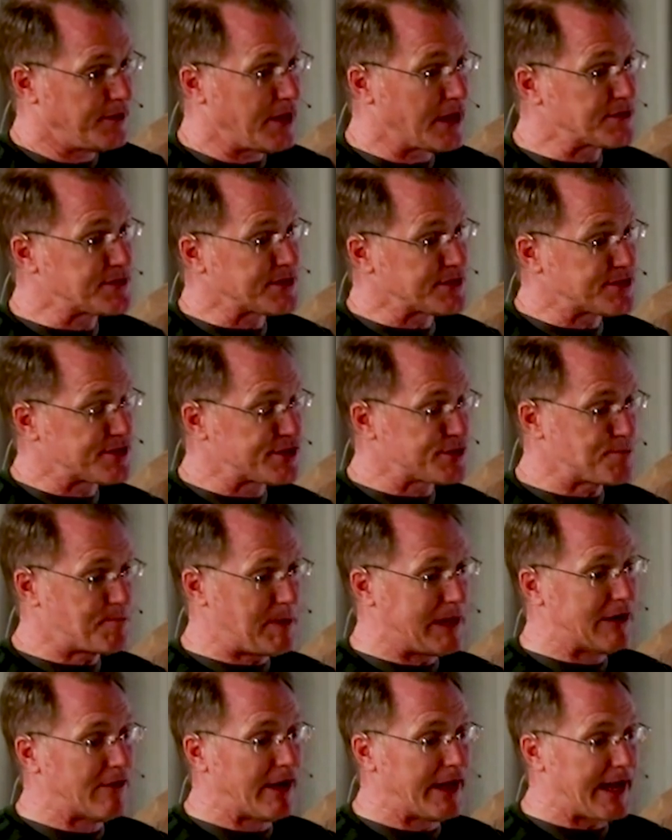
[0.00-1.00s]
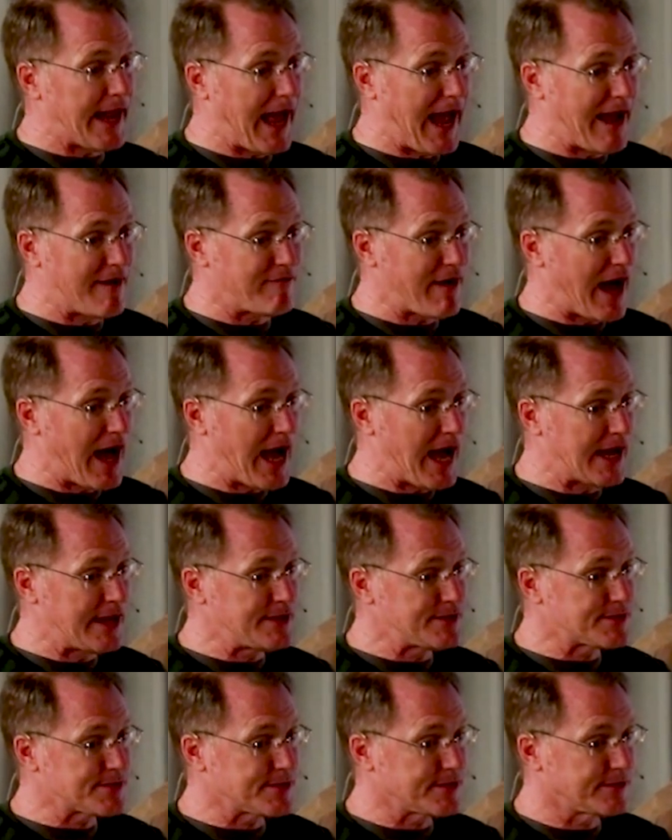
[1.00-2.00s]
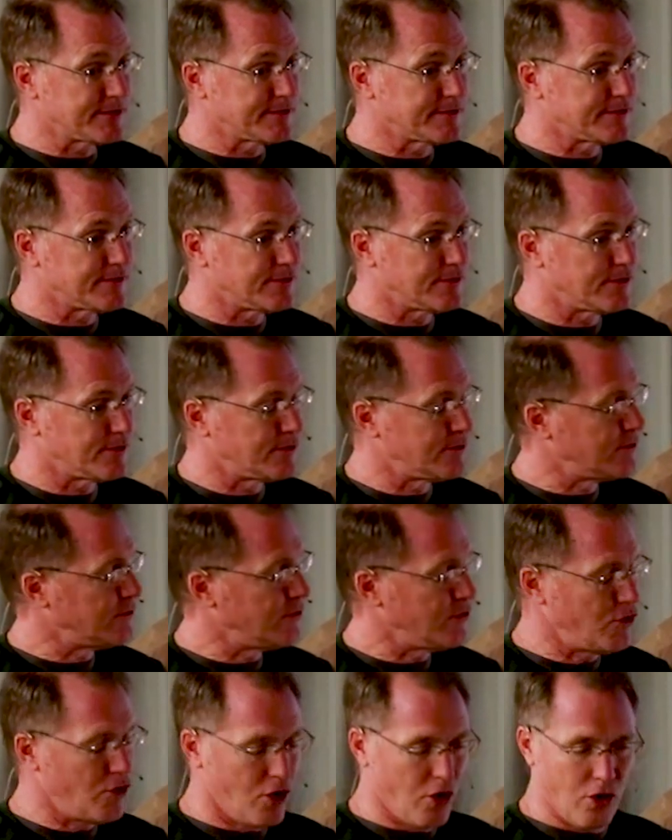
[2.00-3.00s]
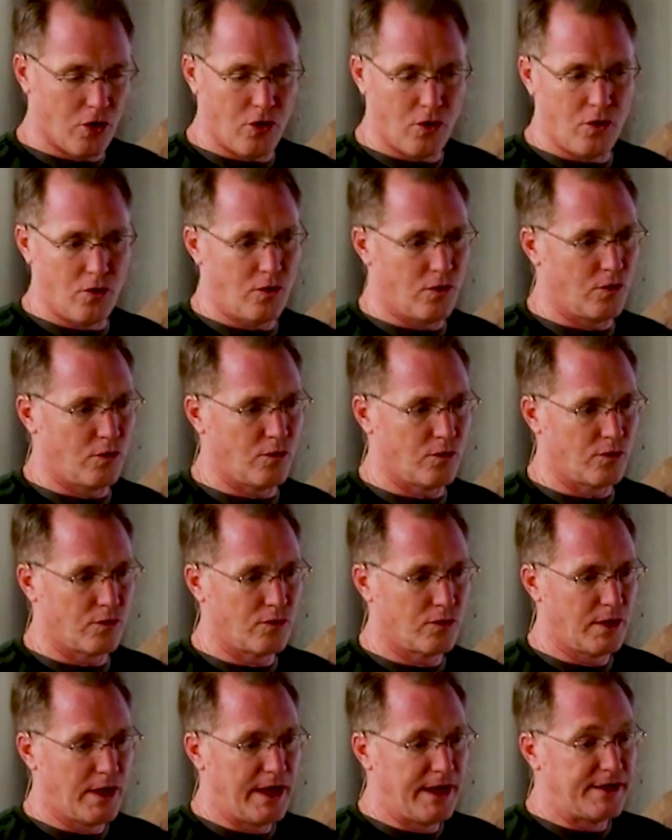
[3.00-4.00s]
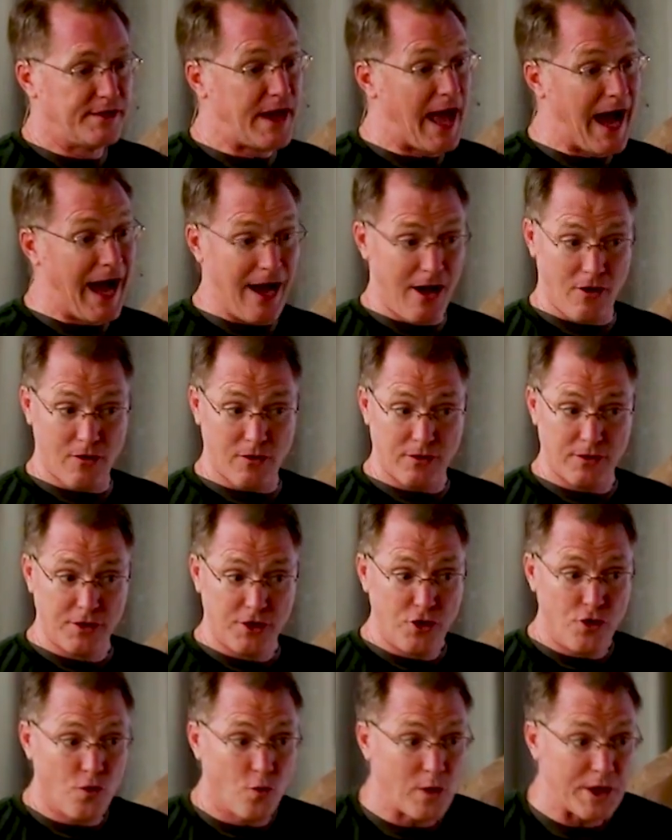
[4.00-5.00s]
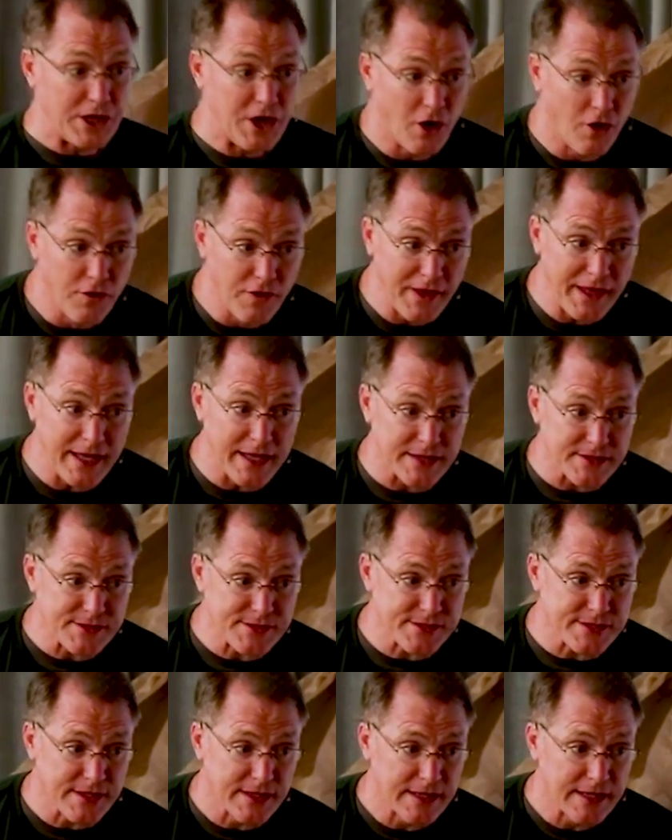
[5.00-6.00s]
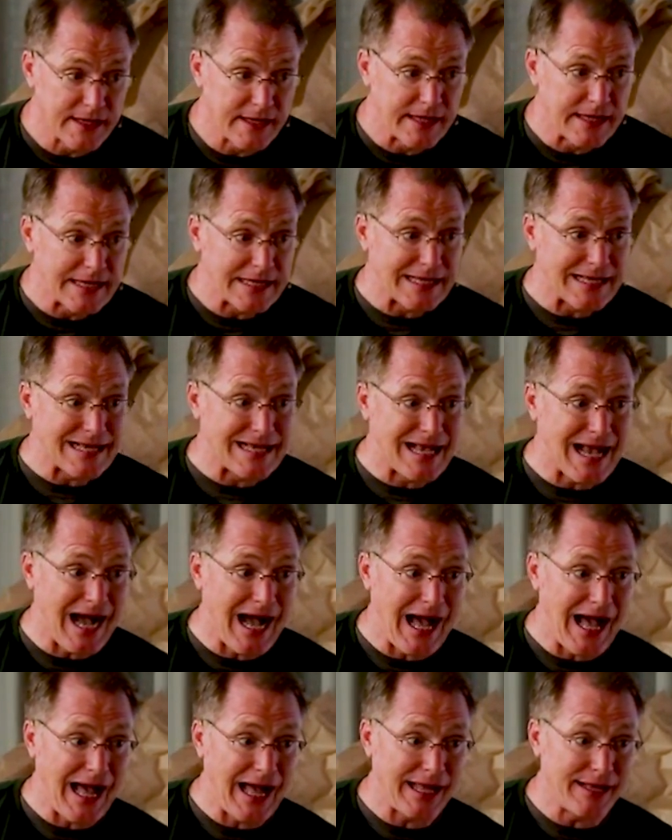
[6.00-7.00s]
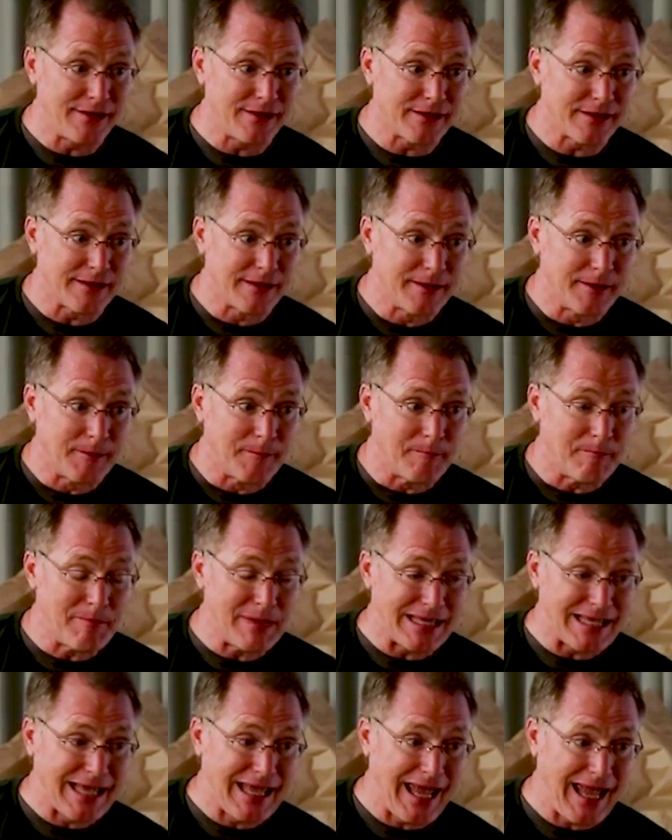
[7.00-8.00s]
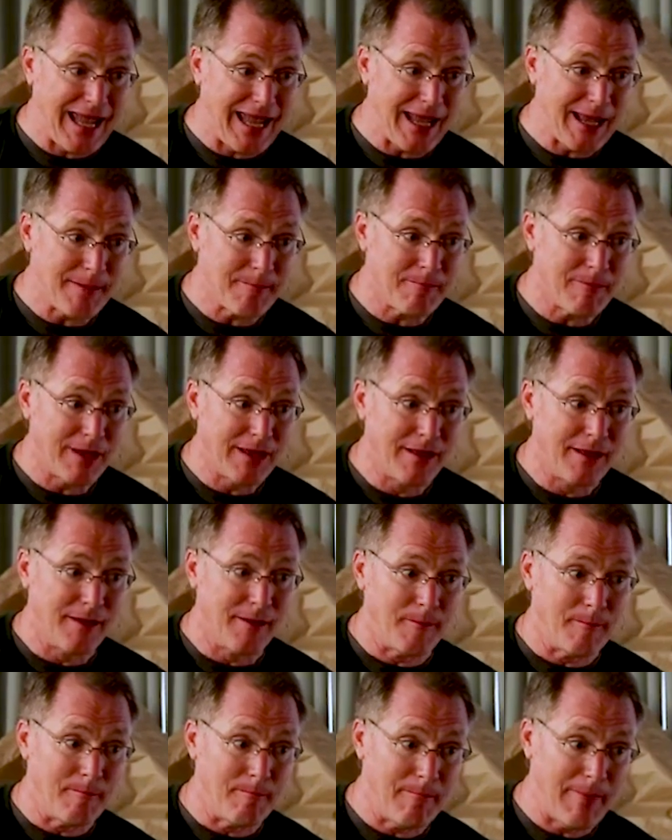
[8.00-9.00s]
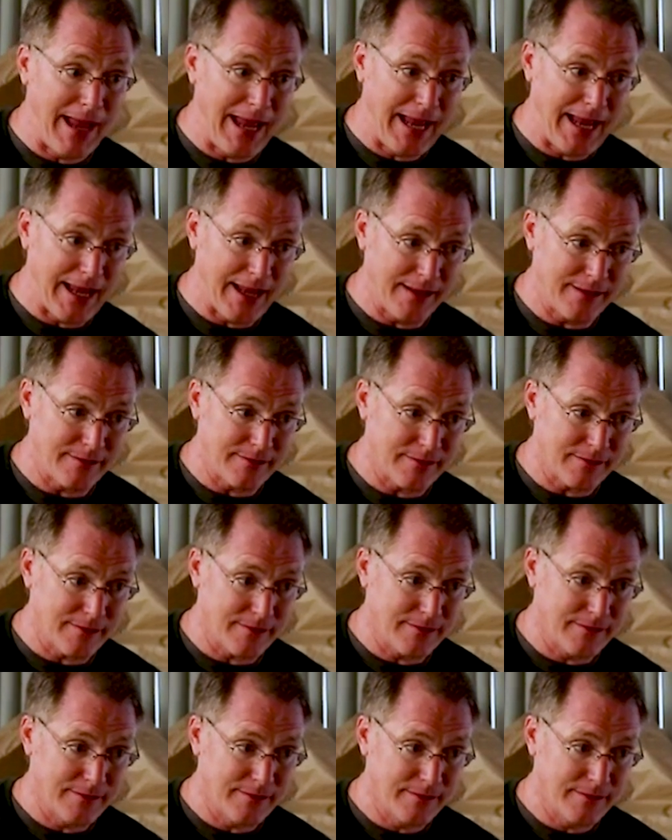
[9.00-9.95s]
Does a spirit have eyes? No. Now, we know this God became man.